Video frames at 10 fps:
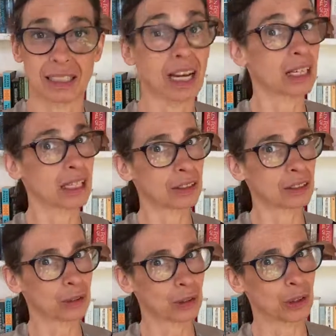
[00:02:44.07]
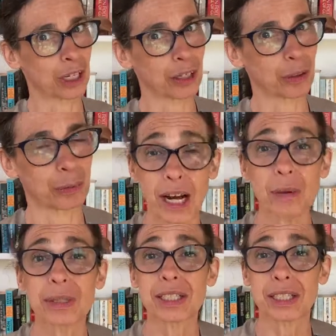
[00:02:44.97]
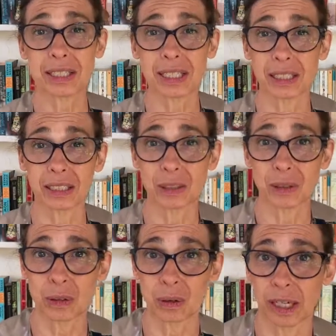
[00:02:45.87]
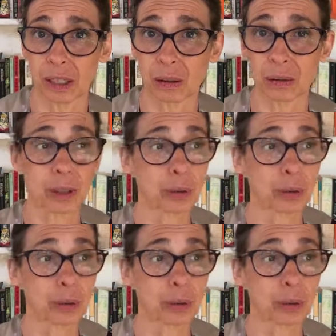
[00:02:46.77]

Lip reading: A clinical trial. So how is this clinical trial?